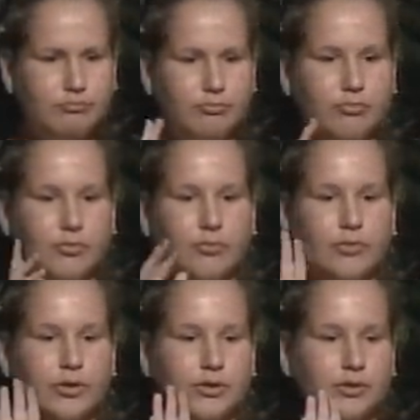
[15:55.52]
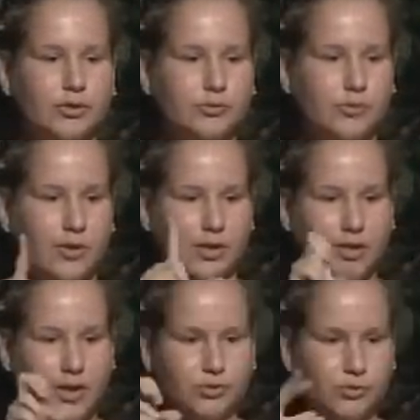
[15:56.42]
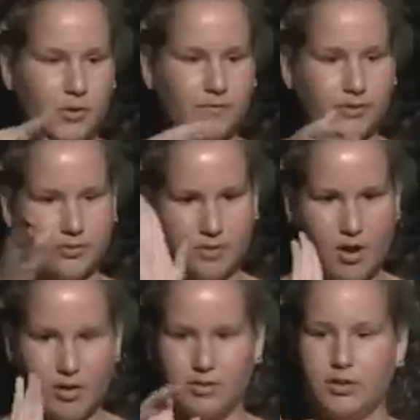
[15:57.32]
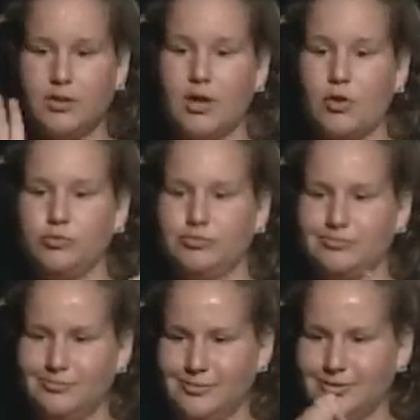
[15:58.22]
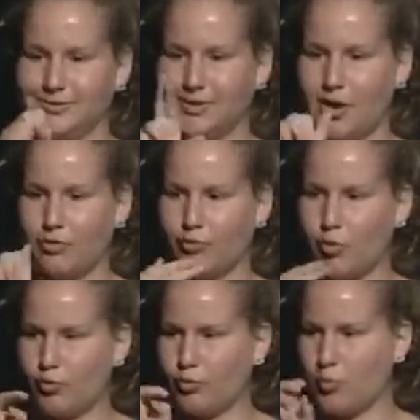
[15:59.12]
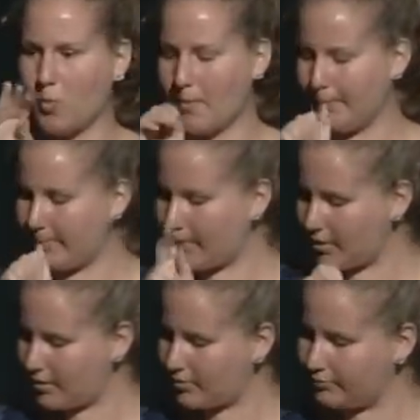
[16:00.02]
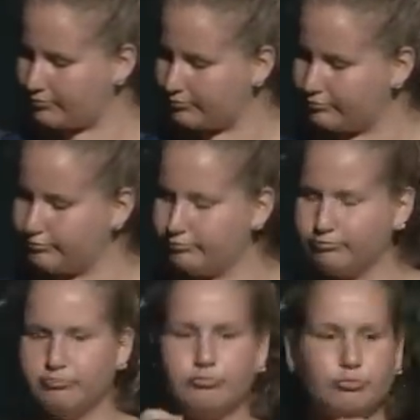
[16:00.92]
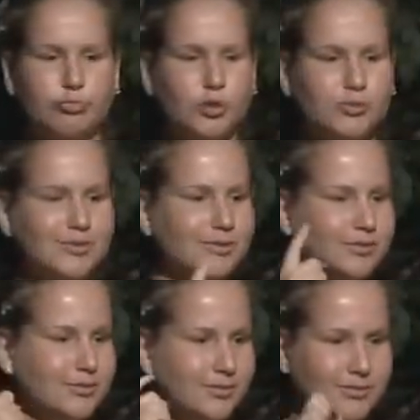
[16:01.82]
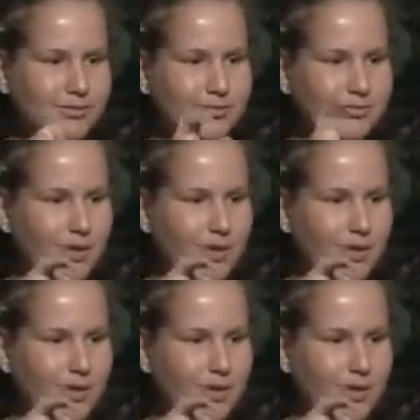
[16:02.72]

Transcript: She was actually the uh, she played the character of Sarah Norman in Children of a Lesser God and toured nationally.